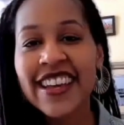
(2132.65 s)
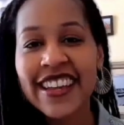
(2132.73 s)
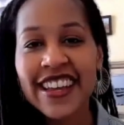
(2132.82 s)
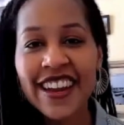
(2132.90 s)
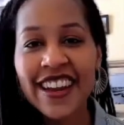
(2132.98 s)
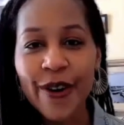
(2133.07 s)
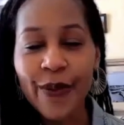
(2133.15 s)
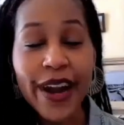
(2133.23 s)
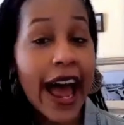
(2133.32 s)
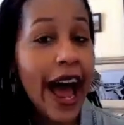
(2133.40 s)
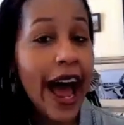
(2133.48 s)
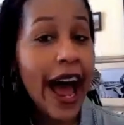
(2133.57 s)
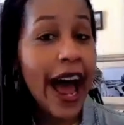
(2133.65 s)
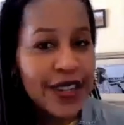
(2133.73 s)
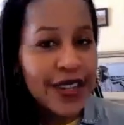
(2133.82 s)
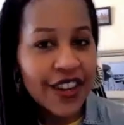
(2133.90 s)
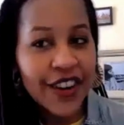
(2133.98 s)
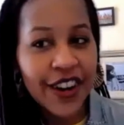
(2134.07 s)
you know, what happened
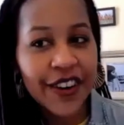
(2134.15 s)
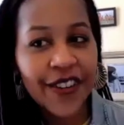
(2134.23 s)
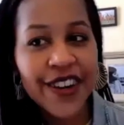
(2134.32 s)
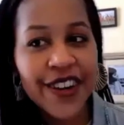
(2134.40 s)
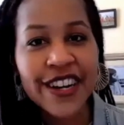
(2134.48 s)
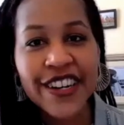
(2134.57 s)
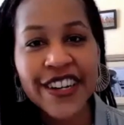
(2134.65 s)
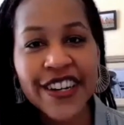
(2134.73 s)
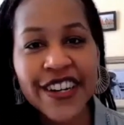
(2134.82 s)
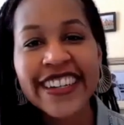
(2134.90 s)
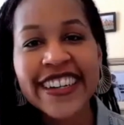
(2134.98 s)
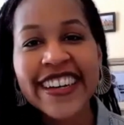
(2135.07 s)
to her career.